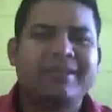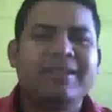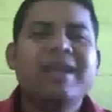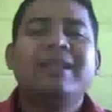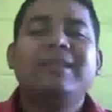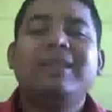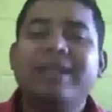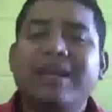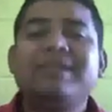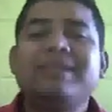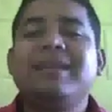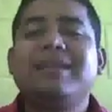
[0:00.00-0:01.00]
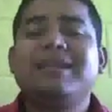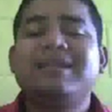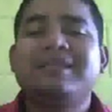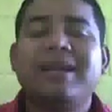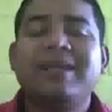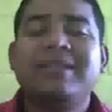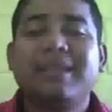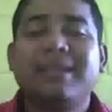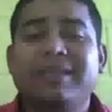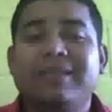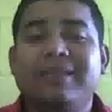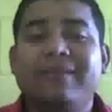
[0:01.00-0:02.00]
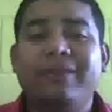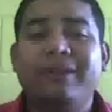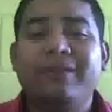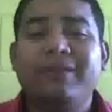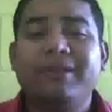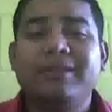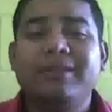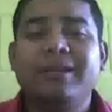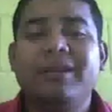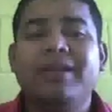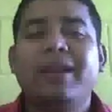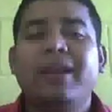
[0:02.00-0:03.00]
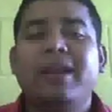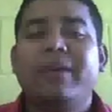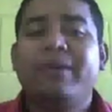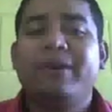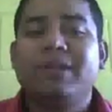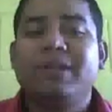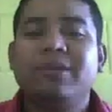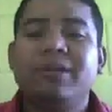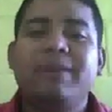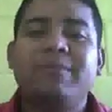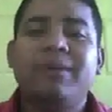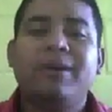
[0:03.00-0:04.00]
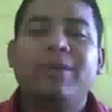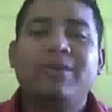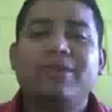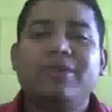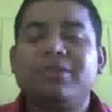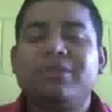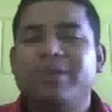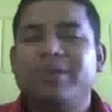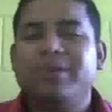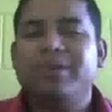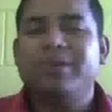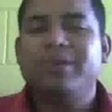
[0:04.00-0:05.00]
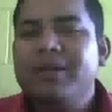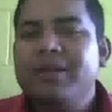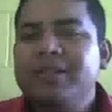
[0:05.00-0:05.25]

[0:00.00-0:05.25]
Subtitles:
The next exercise tells the following thing, and we're going to talk about also three animals.